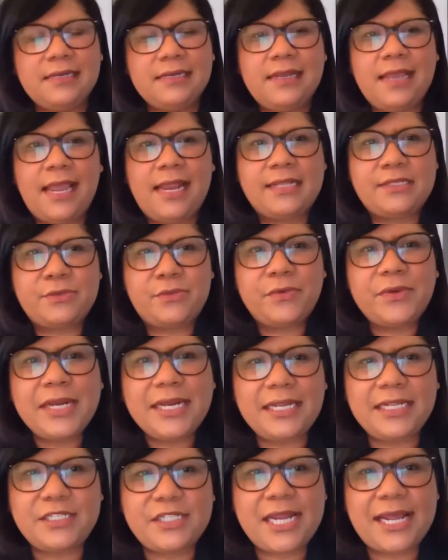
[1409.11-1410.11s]
and is
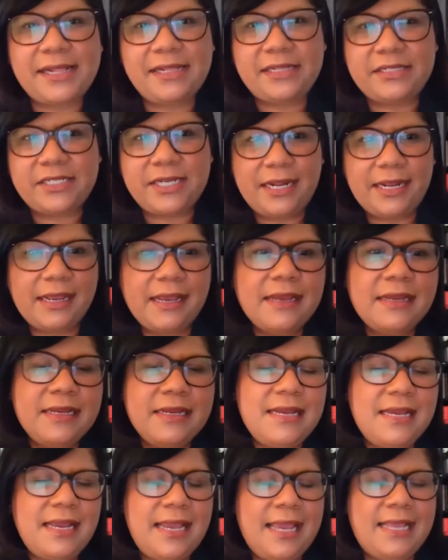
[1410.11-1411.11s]
really challenging,
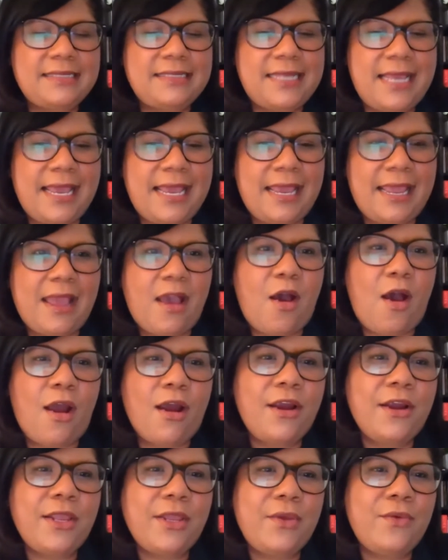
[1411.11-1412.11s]
is saying,
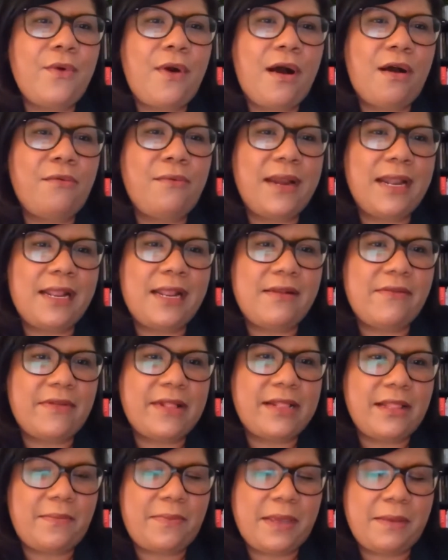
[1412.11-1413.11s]
are you already
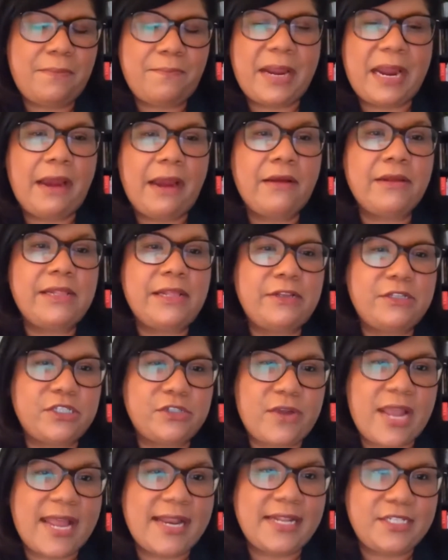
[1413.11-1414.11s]
developing parallel
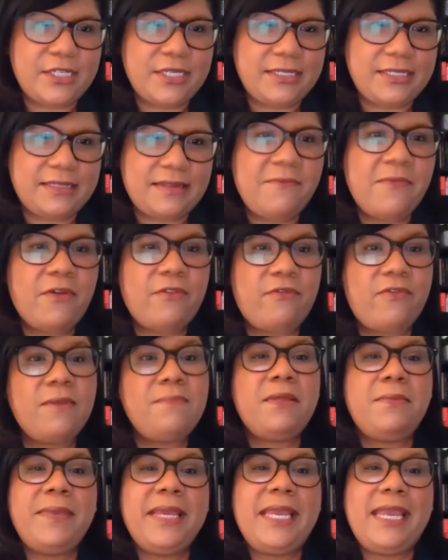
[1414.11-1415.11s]
strategies
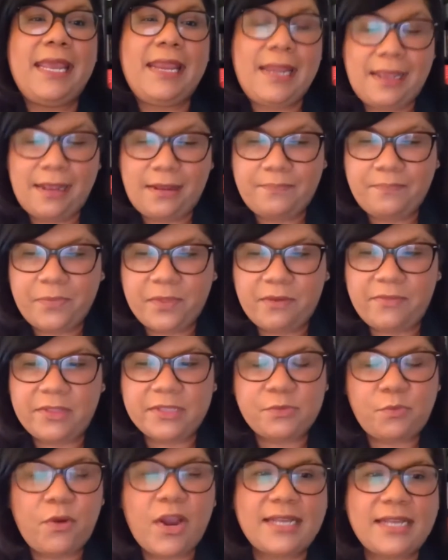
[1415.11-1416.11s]
from the beginning of
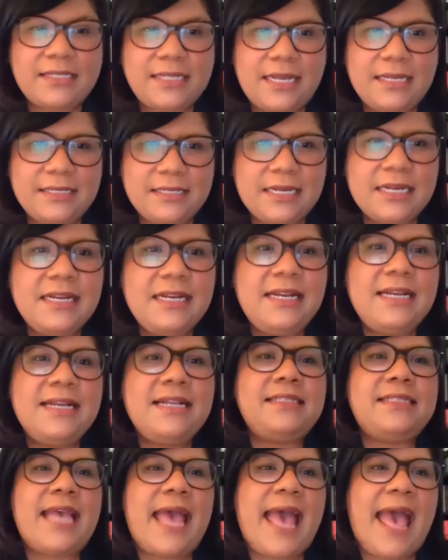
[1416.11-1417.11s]
this process
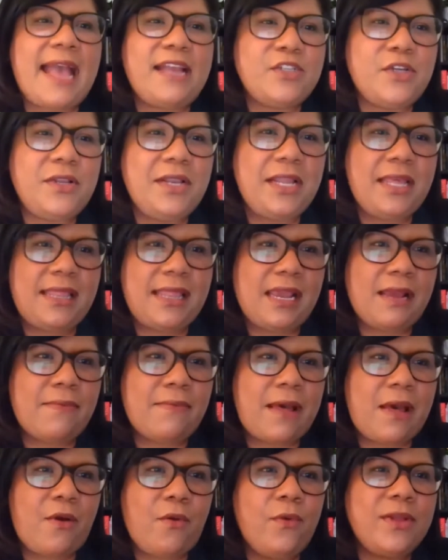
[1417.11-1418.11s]
to actually think
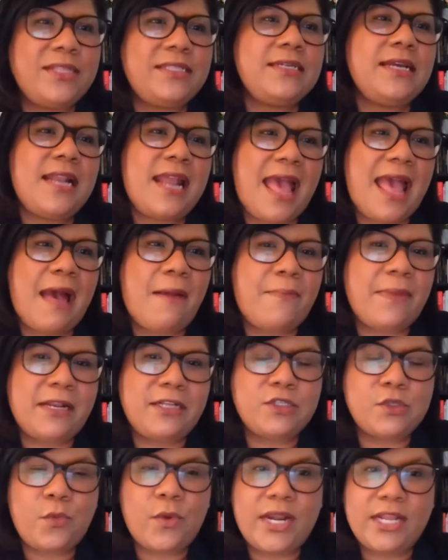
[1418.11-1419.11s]
about what's going to happen
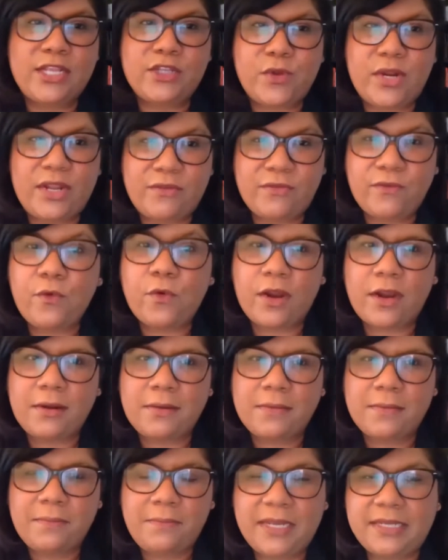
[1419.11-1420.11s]
in
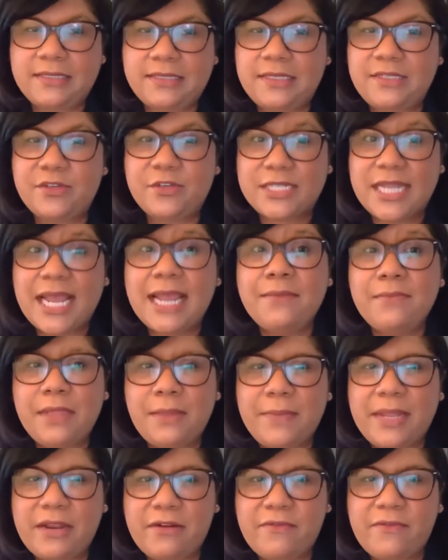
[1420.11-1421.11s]
2024, because these are
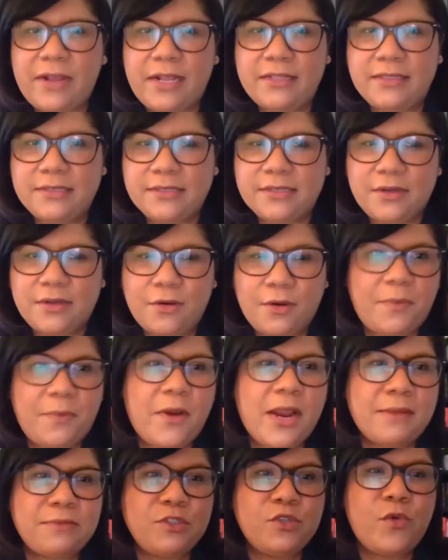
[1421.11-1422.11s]
time-limited funds, or
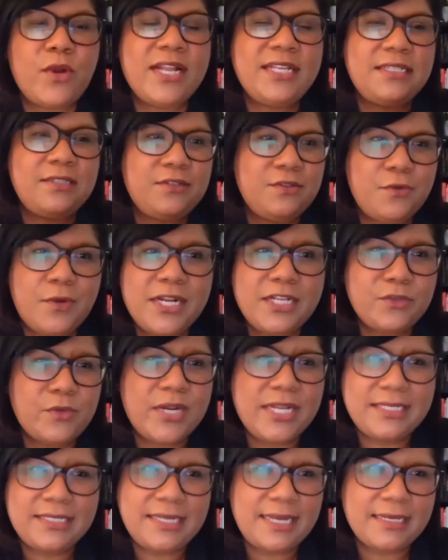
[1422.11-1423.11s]
perhaps
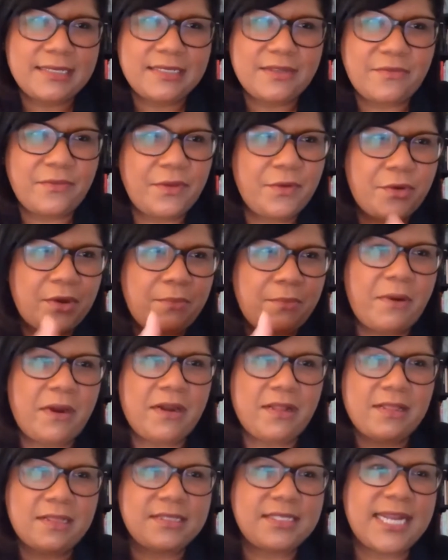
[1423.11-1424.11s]
2026 if you are
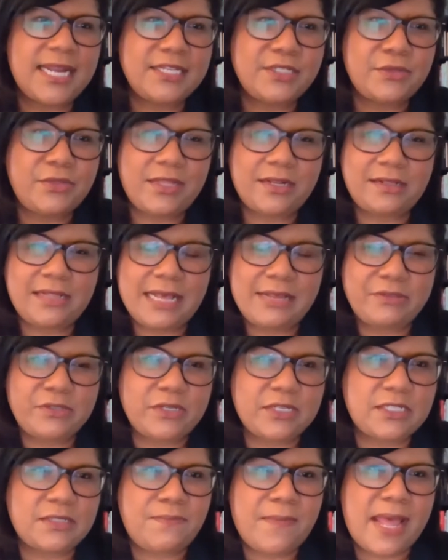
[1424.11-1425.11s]
part of the statute that allows
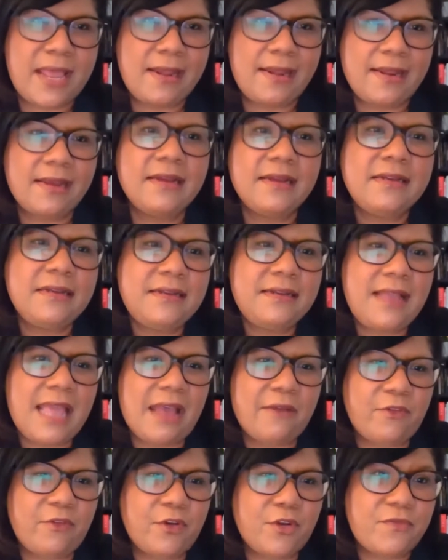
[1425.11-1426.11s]
you to spend
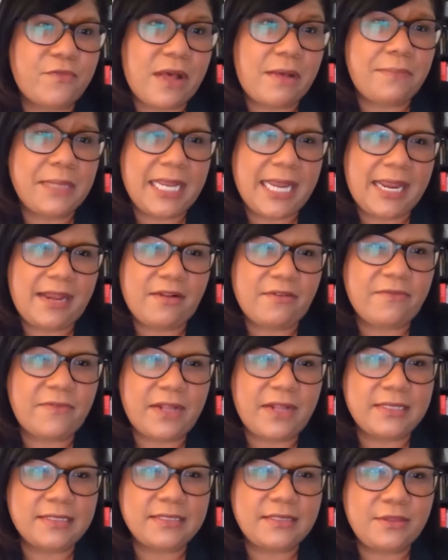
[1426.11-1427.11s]
after you've obligated
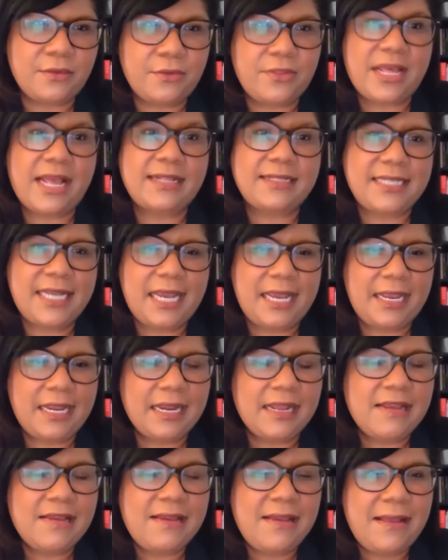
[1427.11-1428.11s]
funds through that
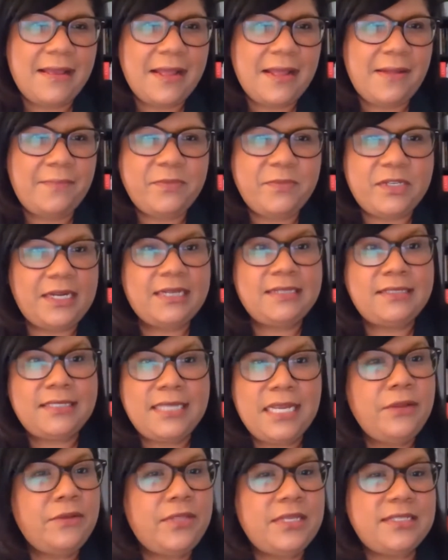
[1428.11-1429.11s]
date, to
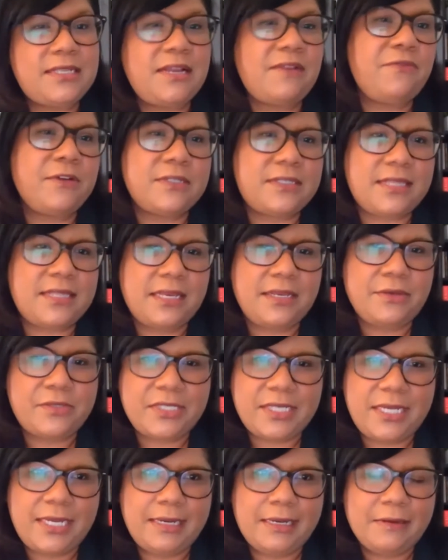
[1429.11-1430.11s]
continue these efforts that you
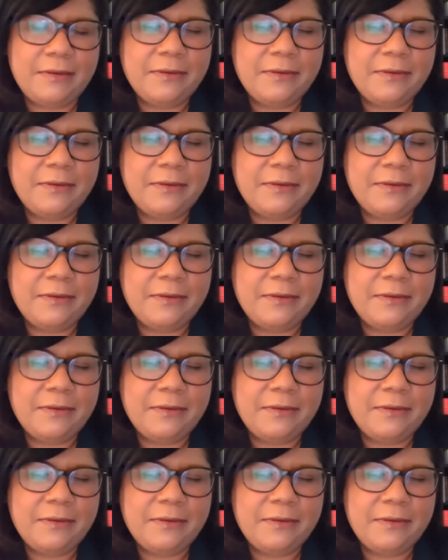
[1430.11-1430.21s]
seed.